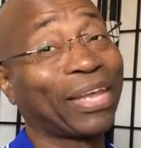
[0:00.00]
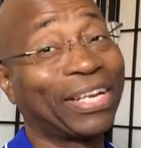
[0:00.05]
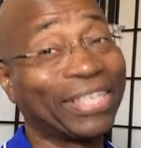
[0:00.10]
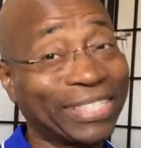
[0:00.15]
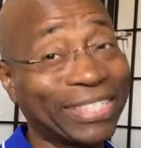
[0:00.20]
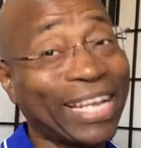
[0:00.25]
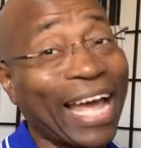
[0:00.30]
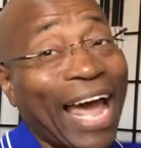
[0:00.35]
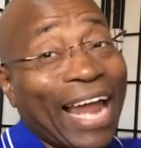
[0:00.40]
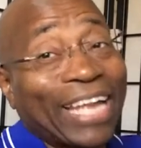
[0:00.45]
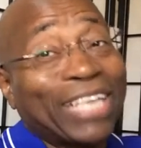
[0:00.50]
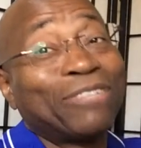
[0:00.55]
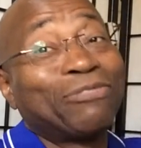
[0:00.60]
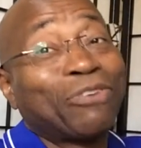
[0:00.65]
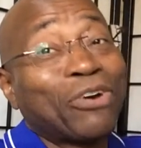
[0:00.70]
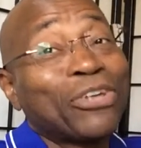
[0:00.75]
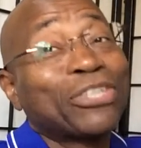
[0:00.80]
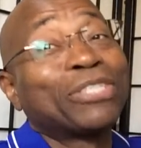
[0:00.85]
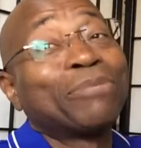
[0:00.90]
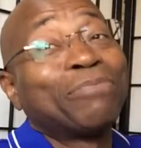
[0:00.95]
This is Alan's
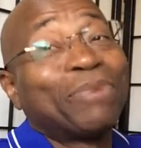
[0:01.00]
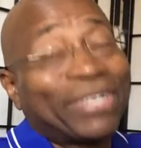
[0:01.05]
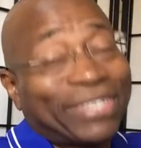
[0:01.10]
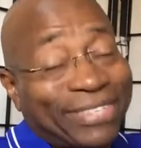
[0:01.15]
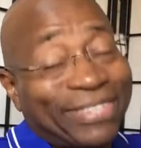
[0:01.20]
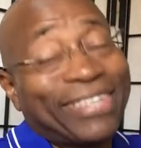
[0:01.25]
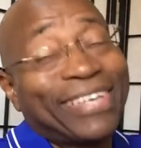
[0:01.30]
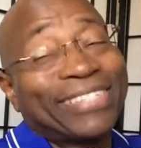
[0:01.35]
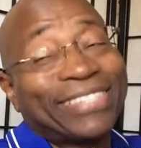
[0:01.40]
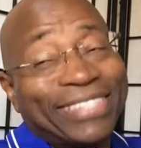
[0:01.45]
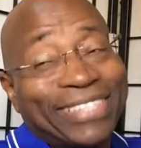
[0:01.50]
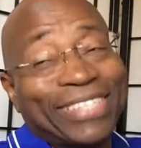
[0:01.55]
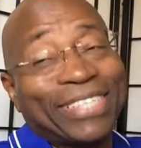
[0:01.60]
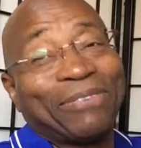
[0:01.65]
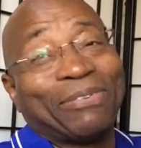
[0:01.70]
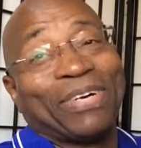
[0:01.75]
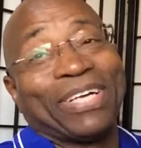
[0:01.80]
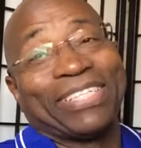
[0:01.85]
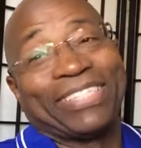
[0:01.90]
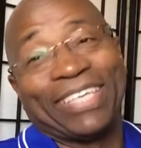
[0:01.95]
version, but let's
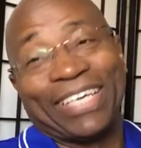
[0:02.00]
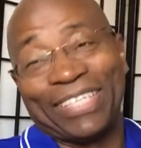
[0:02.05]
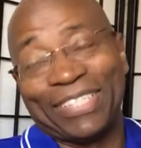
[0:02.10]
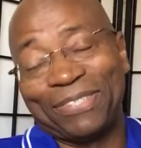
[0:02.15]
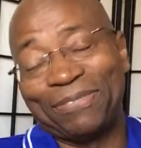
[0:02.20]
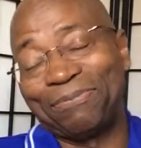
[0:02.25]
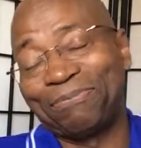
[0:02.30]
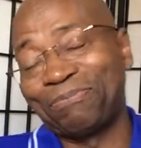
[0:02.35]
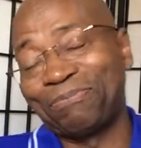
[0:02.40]
see what it says.